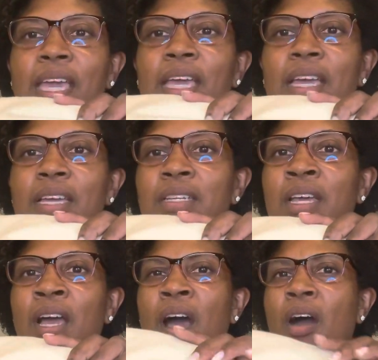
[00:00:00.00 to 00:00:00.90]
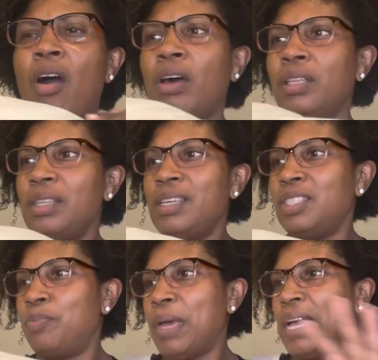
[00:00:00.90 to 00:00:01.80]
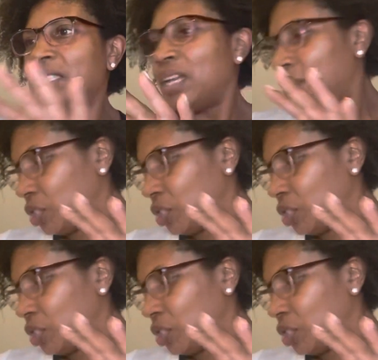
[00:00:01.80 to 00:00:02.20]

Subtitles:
and all of these bags that I've